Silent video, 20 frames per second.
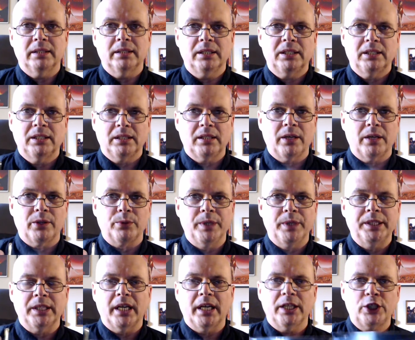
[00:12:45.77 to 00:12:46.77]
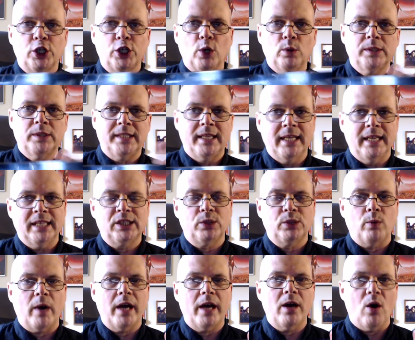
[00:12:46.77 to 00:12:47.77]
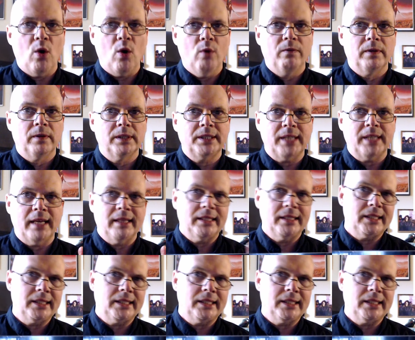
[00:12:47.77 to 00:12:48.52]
and this is another reason I chose this one over, say,